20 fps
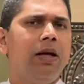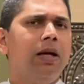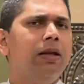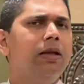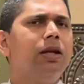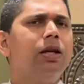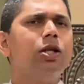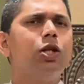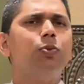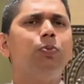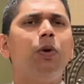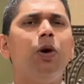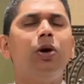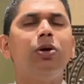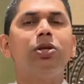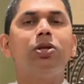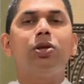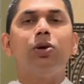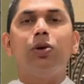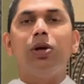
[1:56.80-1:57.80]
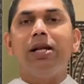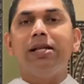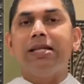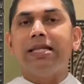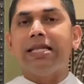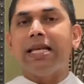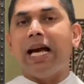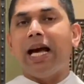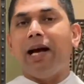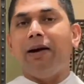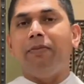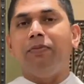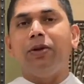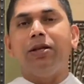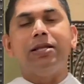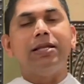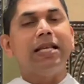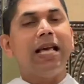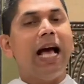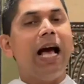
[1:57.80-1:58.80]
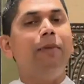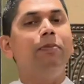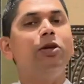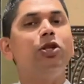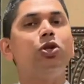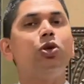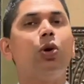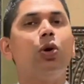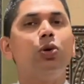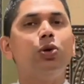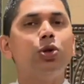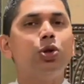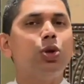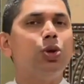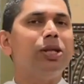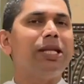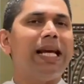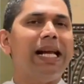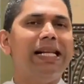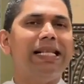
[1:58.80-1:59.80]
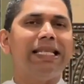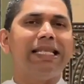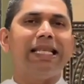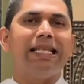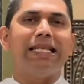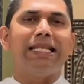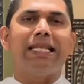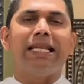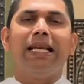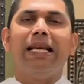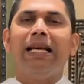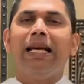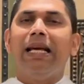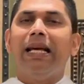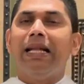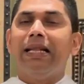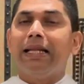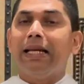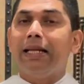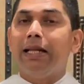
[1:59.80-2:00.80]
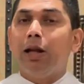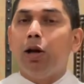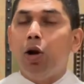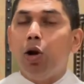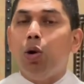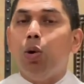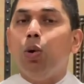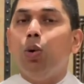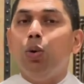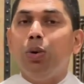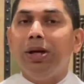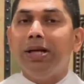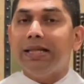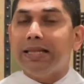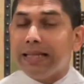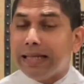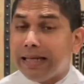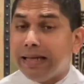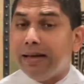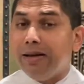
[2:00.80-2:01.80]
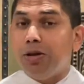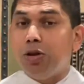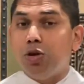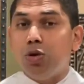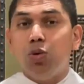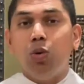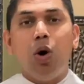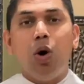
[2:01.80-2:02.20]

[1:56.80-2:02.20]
The responsorial psalm, the psalmist also tells us that the Lord is good to